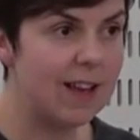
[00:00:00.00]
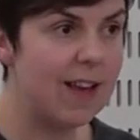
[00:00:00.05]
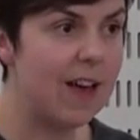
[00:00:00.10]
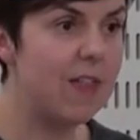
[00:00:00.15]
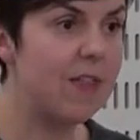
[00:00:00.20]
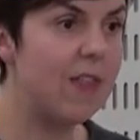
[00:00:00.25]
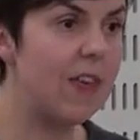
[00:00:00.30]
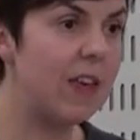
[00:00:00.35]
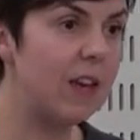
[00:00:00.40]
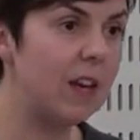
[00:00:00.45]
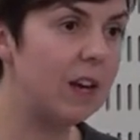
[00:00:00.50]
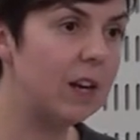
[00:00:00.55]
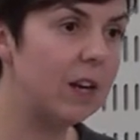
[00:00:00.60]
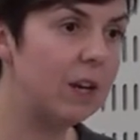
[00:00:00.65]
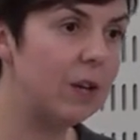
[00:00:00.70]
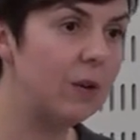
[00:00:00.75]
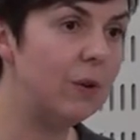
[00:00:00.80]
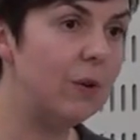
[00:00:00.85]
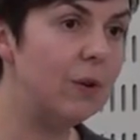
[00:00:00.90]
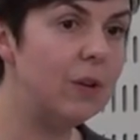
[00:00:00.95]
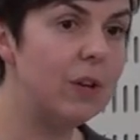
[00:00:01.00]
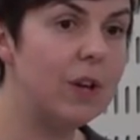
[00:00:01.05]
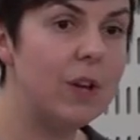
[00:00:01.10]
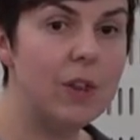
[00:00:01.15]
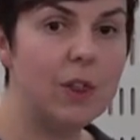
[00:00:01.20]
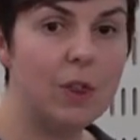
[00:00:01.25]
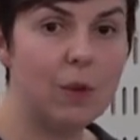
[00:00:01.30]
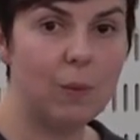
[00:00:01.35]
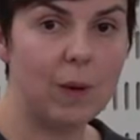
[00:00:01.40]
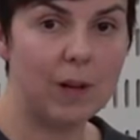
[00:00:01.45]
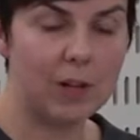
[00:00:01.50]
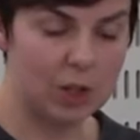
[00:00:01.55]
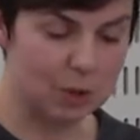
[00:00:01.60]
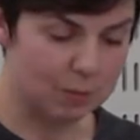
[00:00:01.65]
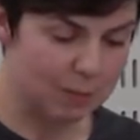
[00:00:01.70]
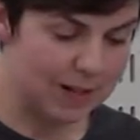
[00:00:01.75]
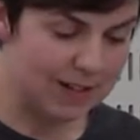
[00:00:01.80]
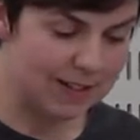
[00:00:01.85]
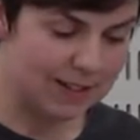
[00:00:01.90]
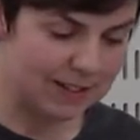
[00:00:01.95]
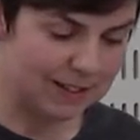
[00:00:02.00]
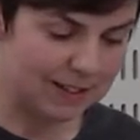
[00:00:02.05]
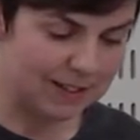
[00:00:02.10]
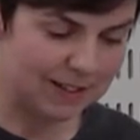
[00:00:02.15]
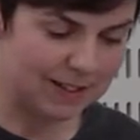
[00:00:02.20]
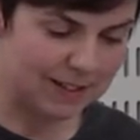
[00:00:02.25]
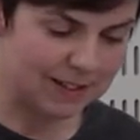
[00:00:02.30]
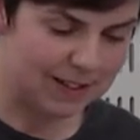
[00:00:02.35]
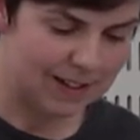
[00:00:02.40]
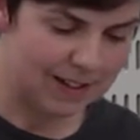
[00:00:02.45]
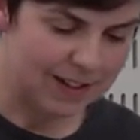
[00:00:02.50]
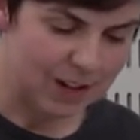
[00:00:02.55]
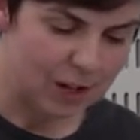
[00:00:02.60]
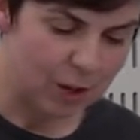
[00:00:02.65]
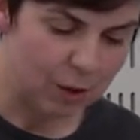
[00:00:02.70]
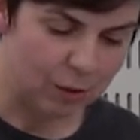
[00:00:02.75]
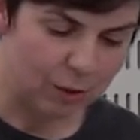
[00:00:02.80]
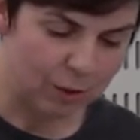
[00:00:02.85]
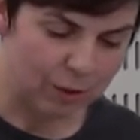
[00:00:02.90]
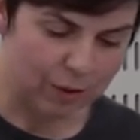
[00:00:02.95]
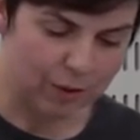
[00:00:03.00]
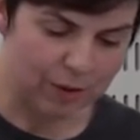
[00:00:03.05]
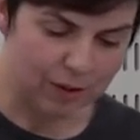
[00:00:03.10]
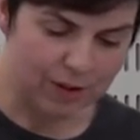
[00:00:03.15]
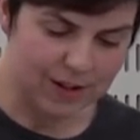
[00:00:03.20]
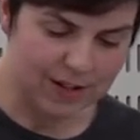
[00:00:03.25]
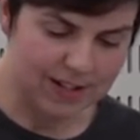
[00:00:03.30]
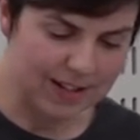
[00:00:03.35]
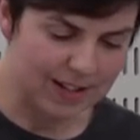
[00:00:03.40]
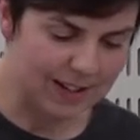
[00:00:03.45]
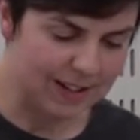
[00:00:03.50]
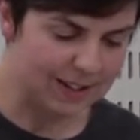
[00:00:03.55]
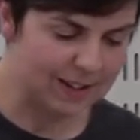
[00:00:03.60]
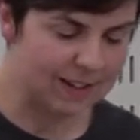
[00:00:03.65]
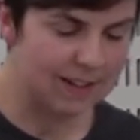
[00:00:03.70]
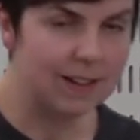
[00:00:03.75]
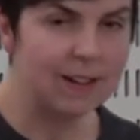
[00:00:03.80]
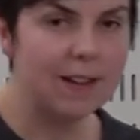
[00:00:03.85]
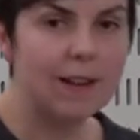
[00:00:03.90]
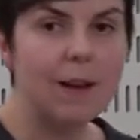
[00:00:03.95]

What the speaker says: and they include the Welsh Ministers, local authorities,